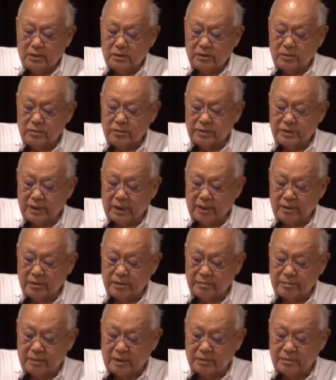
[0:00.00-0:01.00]
to sell
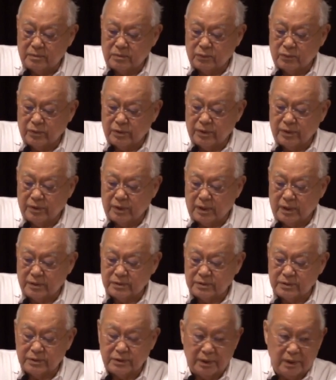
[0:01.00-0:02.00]
them
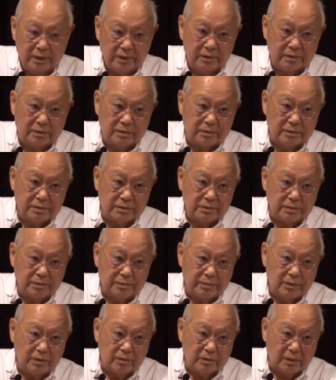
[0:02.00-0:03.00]
20,000 acres to
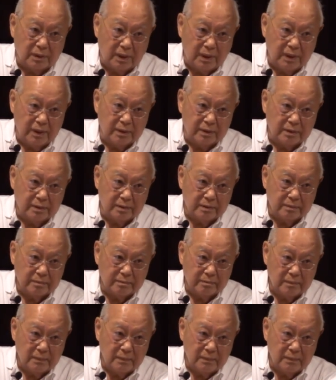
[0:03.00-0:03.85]
build the land.